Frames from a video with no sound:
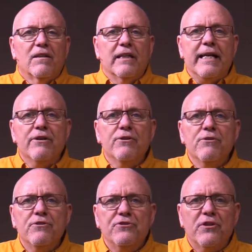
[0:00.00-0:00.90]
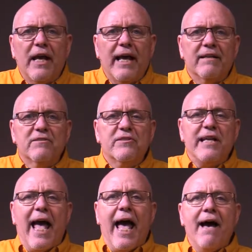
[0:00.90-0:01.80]
leaders and
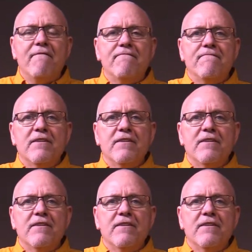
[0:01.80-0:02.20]
staff,